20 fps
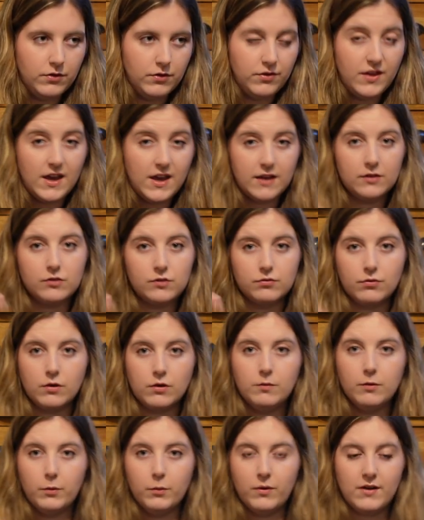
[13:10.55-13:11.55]
this
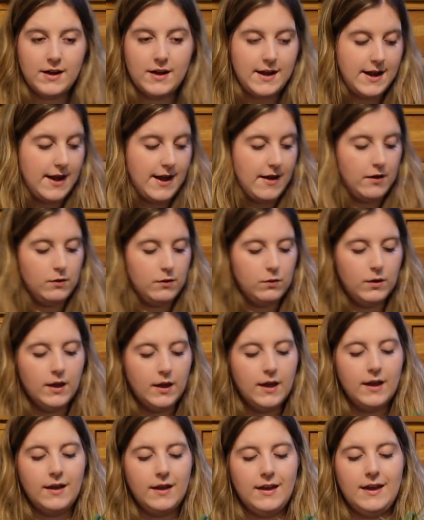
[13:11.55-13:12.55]
room that we're in now
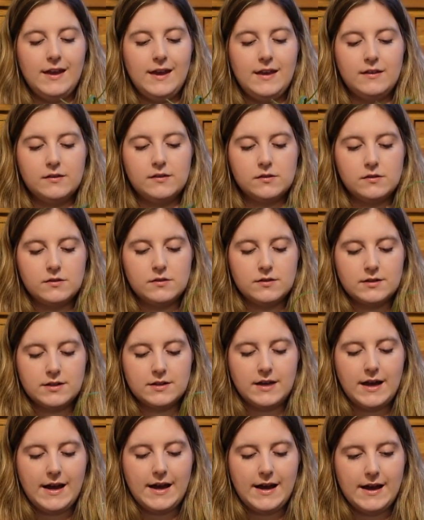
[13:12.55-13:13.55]

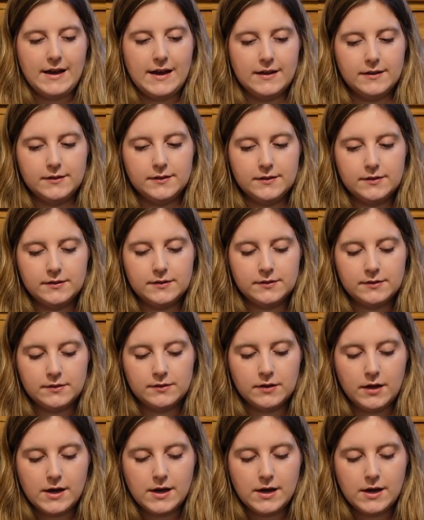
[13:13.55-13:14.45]
isn't as